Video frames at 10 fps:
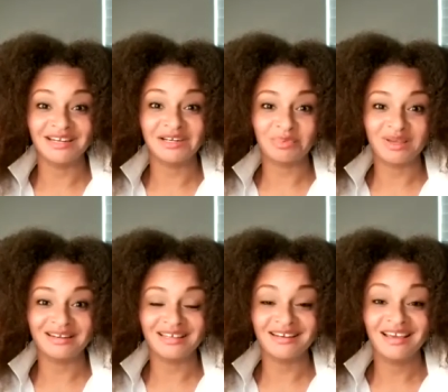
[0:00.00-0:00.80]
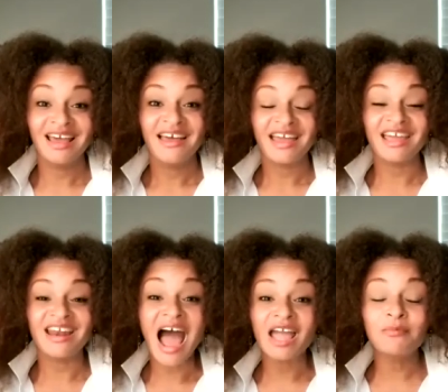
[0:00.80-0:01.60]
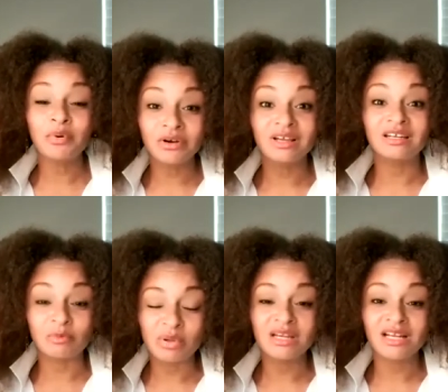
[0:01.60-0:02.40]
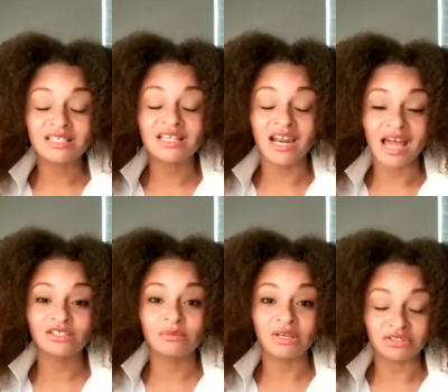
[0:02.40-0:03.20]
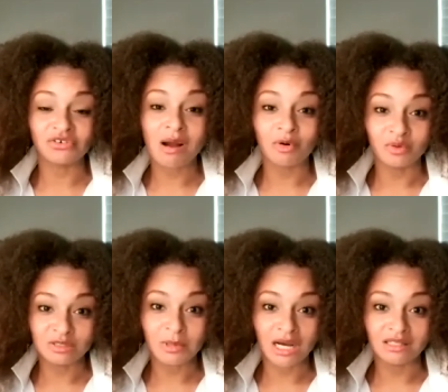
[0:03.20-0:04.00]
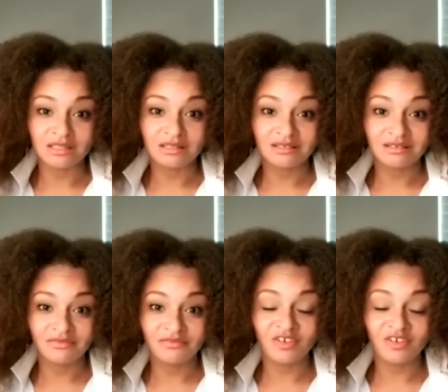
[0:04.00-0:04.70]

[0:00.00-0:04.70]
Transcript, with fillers: miss independent, and hyper independence can actually be a trauma response.